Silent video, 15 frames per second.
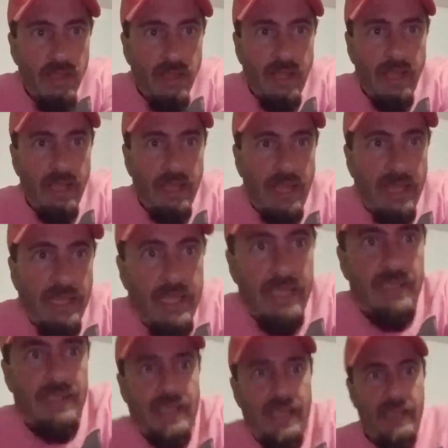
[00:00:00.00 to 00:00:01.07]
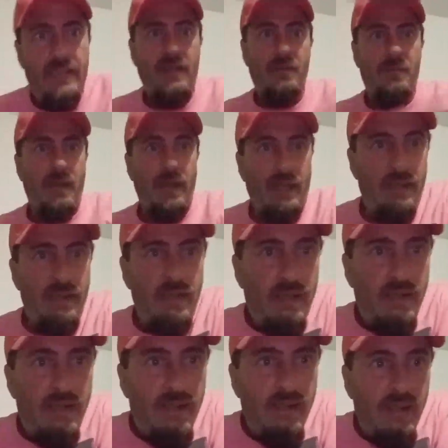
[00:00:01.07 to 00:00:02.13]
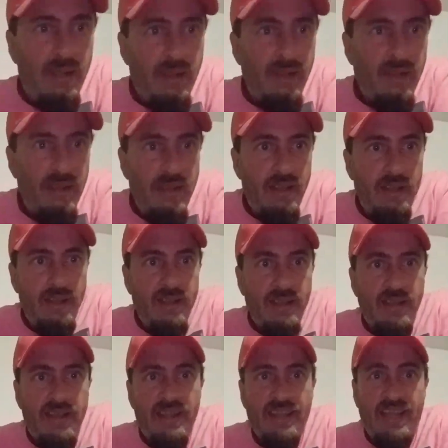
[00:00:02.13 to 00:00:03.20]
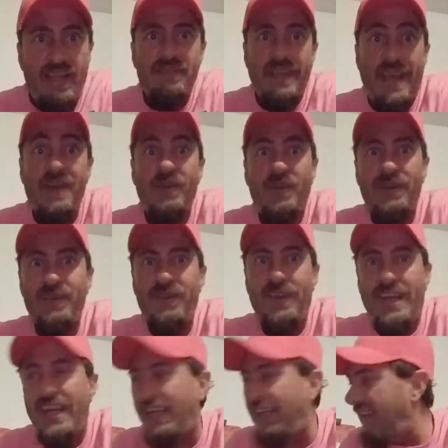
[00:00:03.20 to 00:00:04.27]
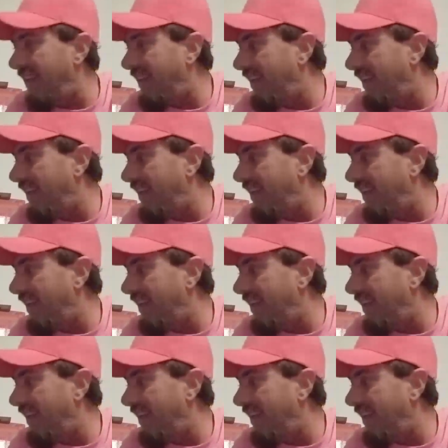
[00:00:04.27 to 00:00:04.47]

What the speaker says: I like it. Thank you, man. I love that one, right?